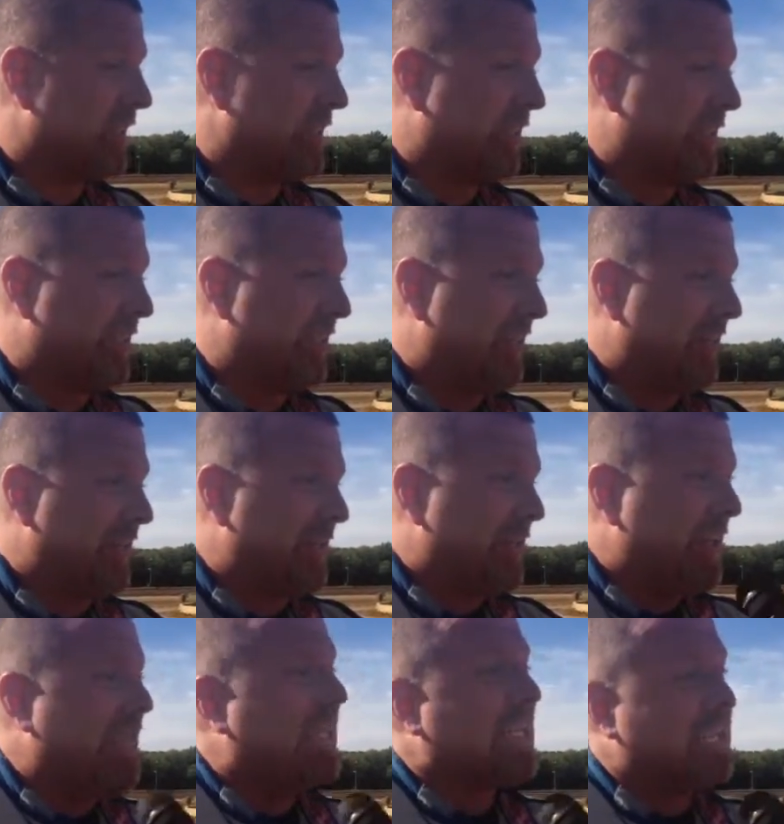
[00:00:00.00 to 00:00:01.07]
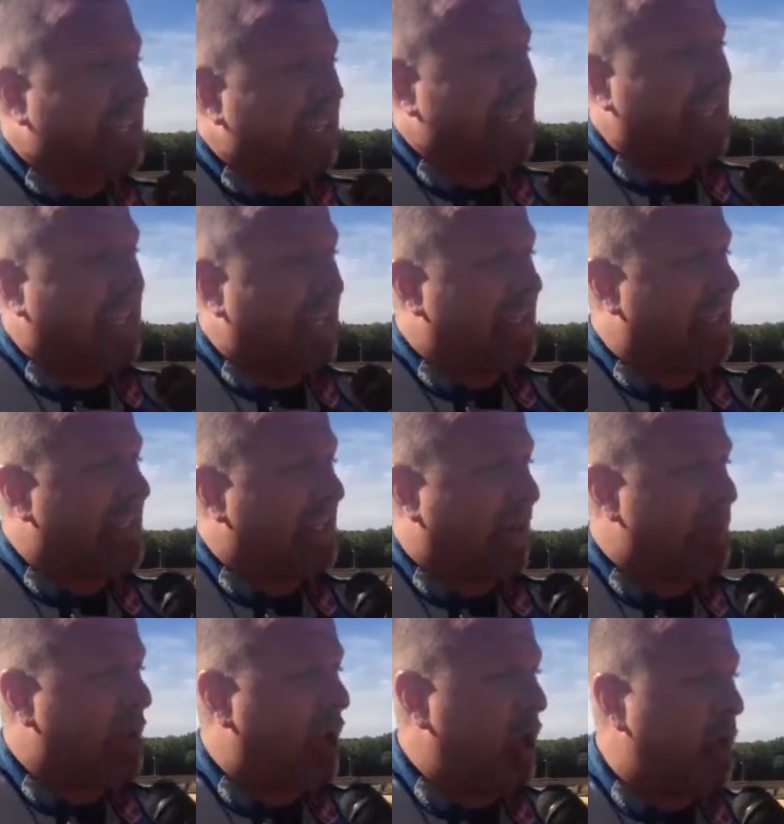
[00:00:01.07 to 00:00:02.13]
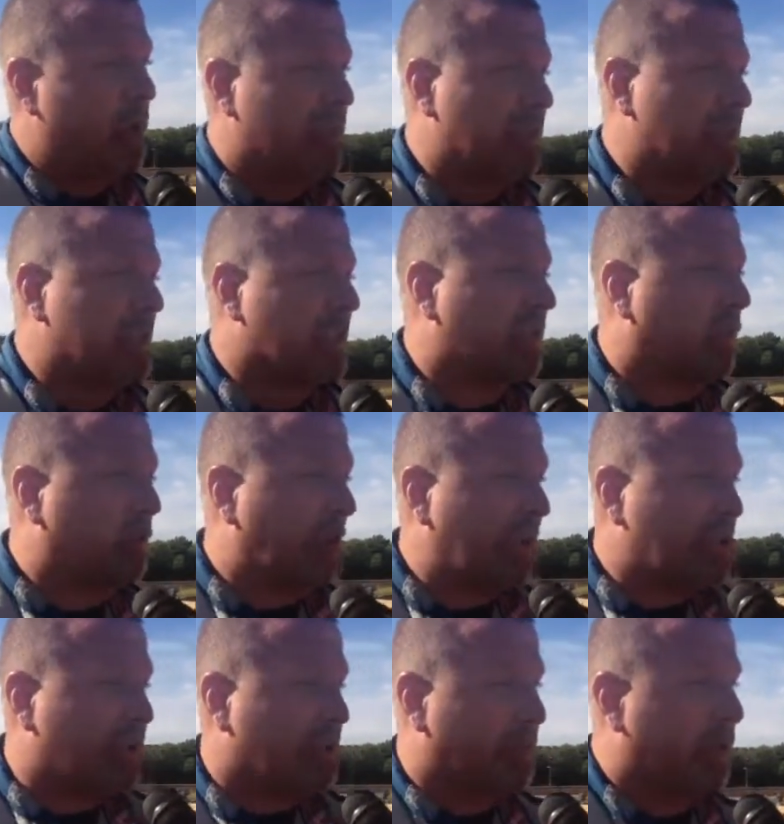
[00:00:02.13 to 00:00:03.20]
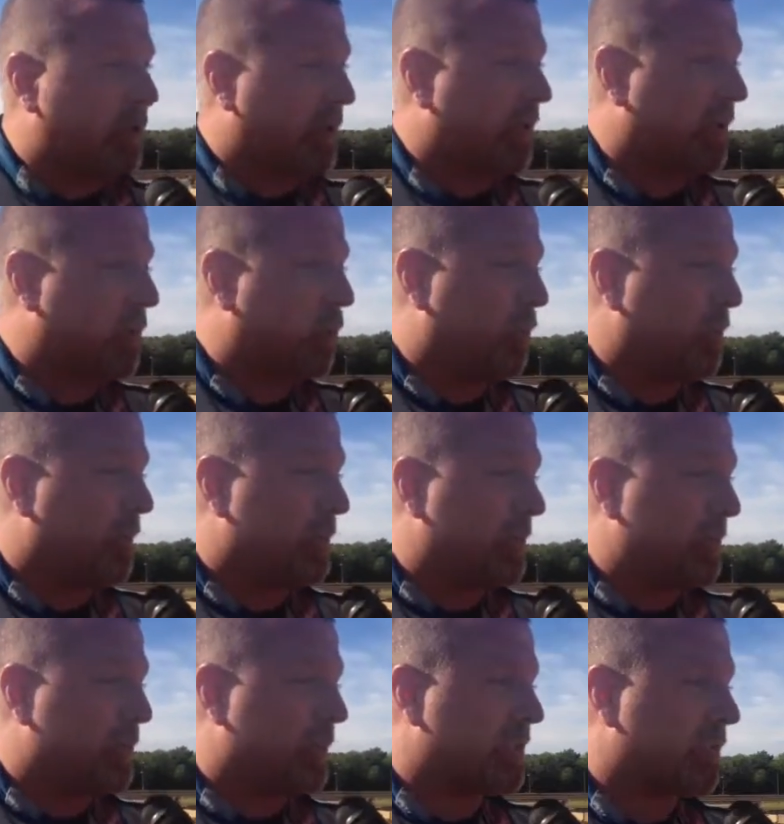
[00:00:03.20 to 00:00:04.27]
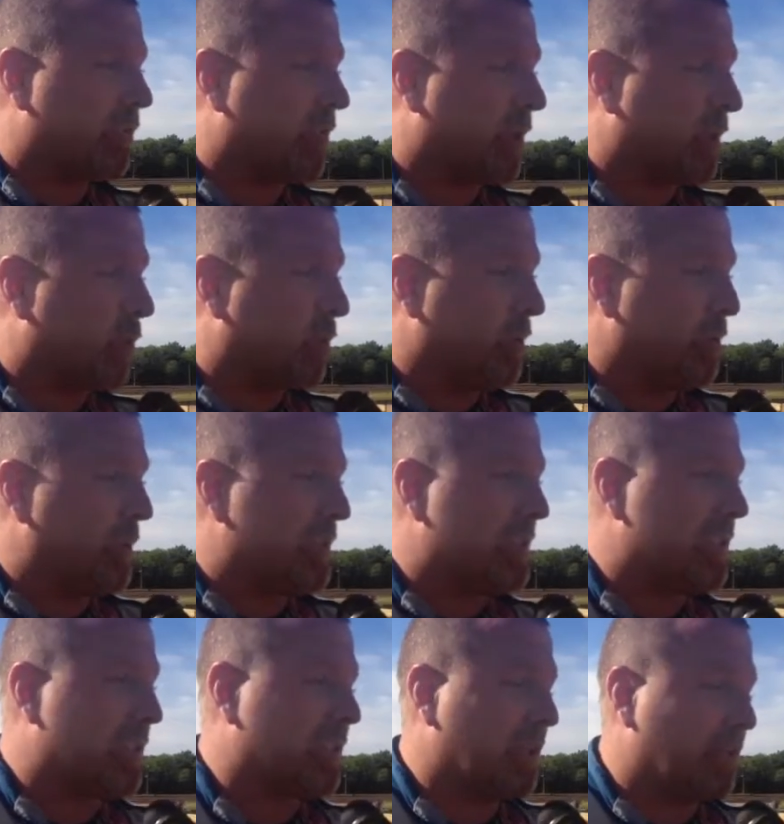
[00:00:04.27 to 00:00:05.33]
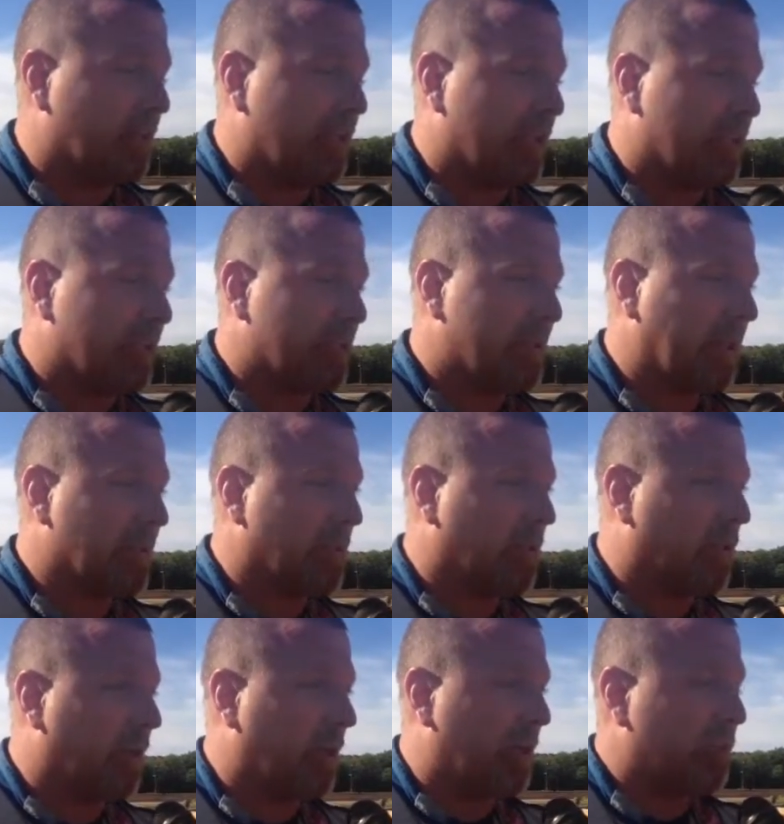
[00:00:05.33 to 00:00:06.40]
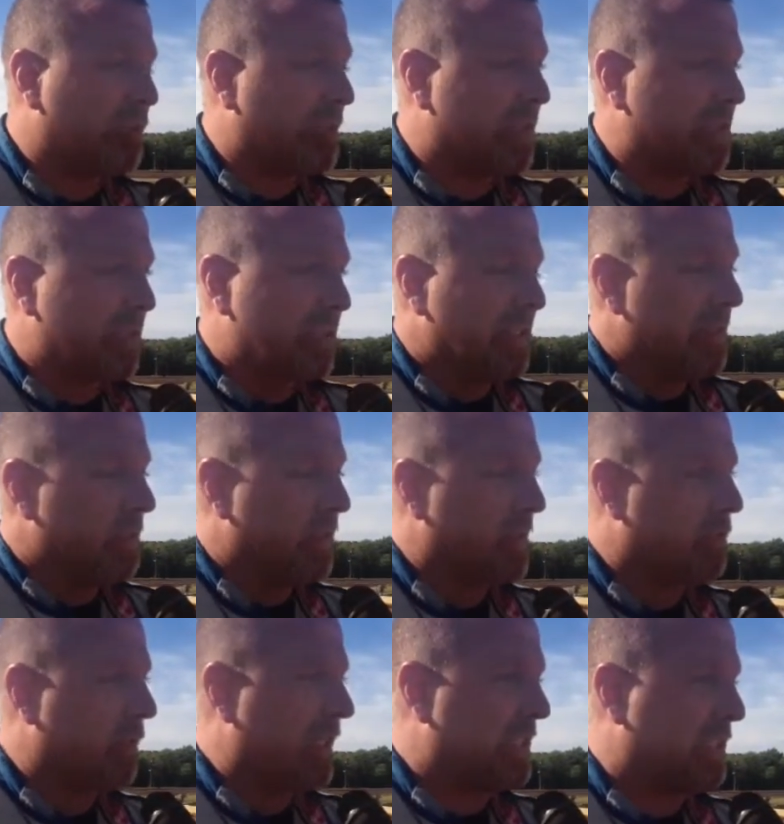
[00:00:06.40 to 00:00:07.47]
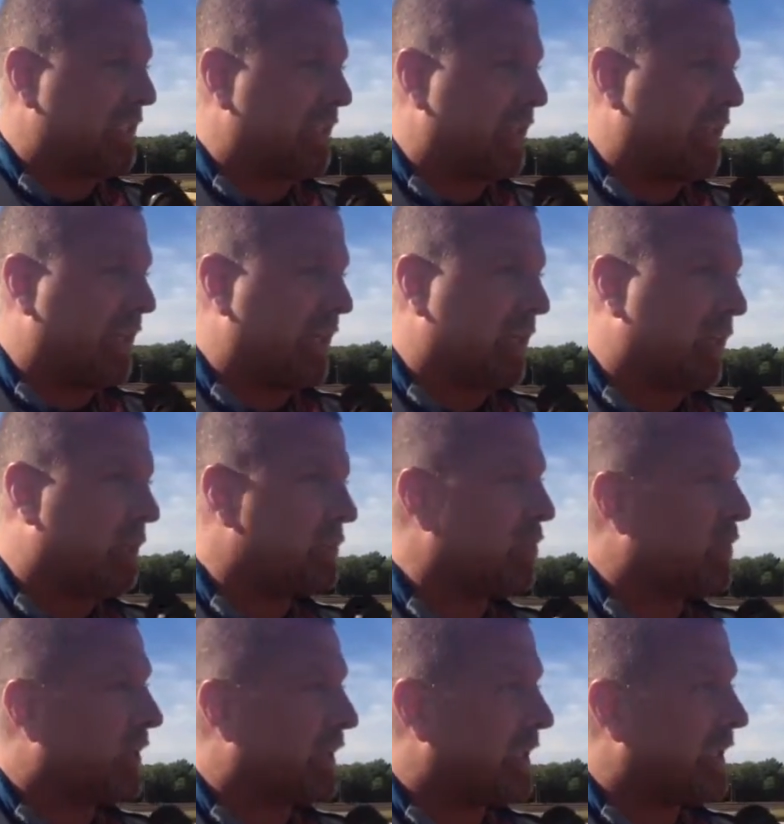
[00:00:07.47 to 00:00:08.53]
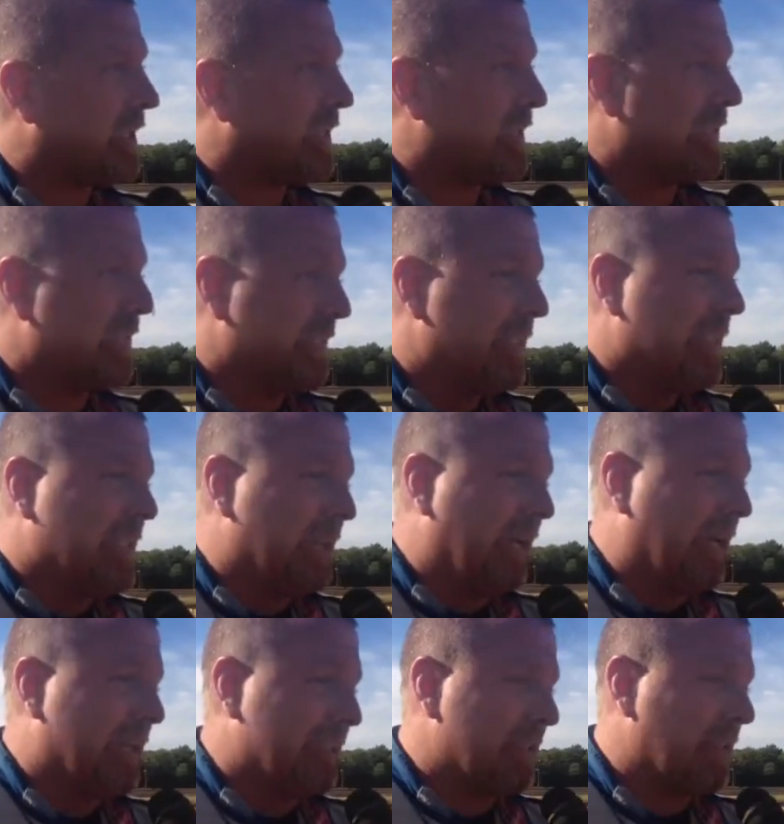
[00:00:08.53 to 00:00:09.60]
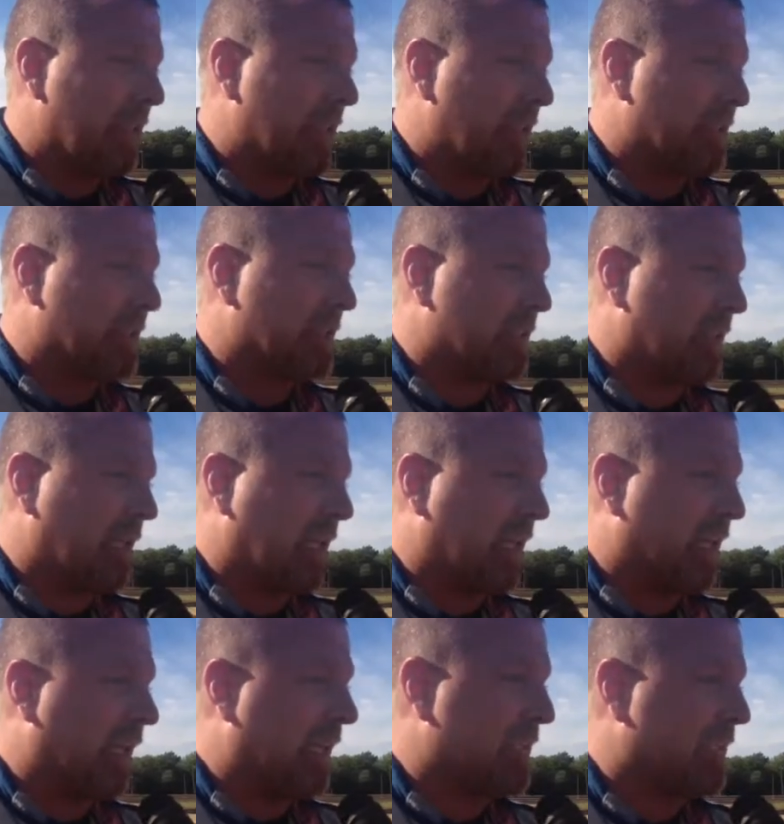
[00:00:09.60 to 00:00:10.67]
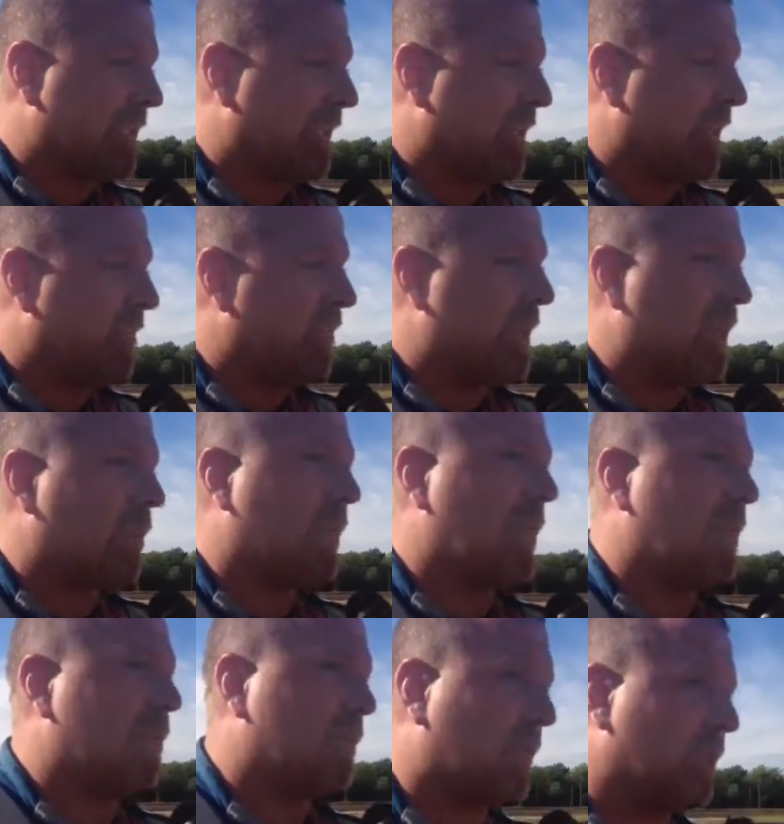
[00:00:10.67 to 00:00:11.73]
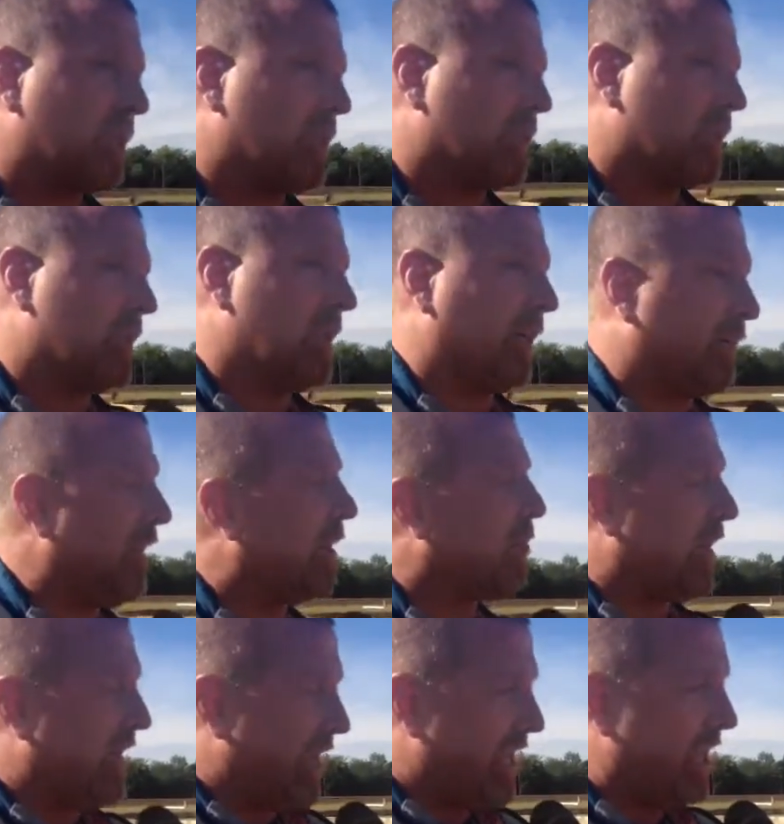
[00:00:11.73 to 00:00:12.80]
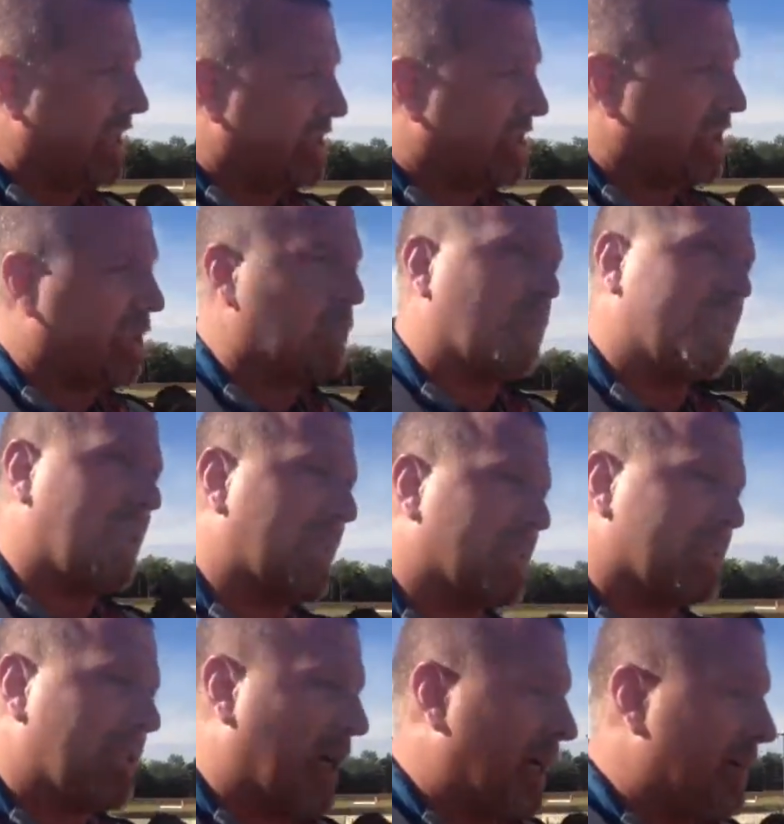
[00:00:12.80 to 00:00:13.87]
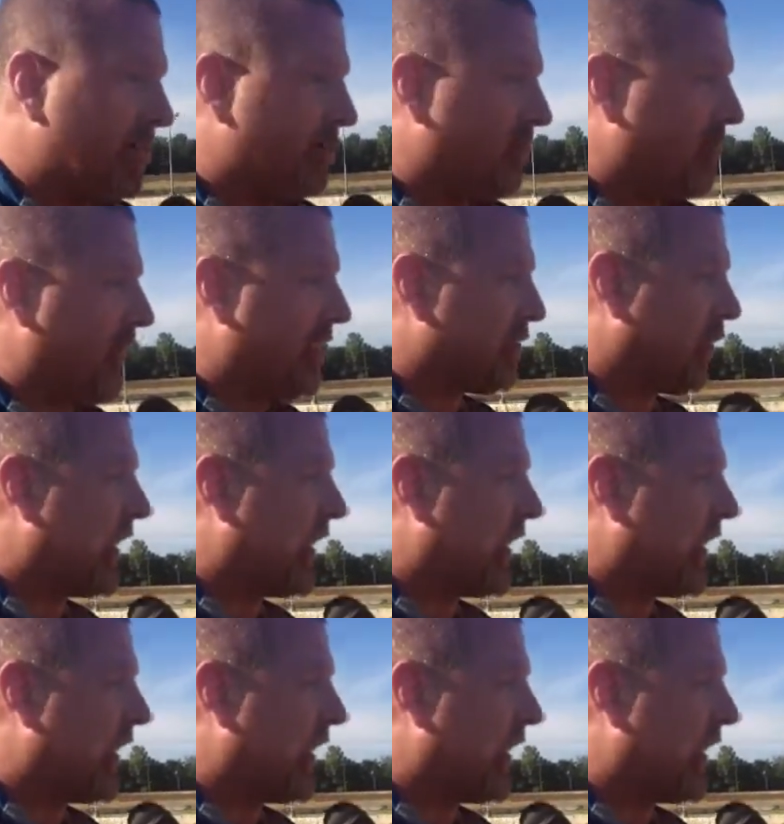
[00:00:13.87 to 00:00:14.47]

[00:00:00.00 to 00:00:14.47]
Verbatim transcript: is in the family. Yeah, I'm hoping because our plans are to put her in a quarter if she wants to run a quarter midget. So uh, that's the thought, but we'll have to wait and see how that goes. But uh, yeah, it, it's I, I, can't say that I've never had fun here. I've had my headaches here, but that's not that's